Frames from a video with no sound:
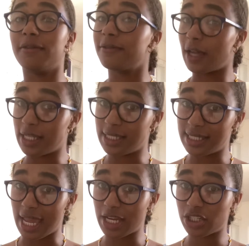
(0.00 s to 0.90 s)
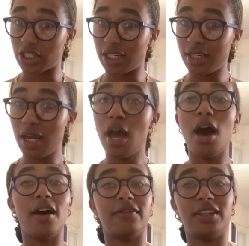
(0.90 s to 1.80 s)
fun
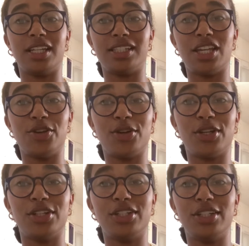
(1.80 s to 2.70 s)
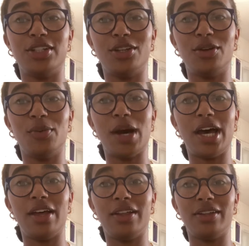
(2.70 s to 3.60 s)
section of things that you could do
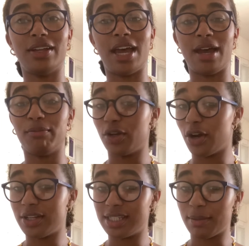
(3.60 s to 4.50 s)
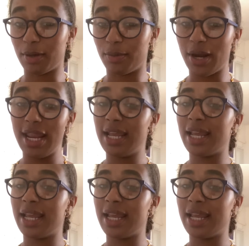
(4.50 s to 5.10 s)
while you're on summer break.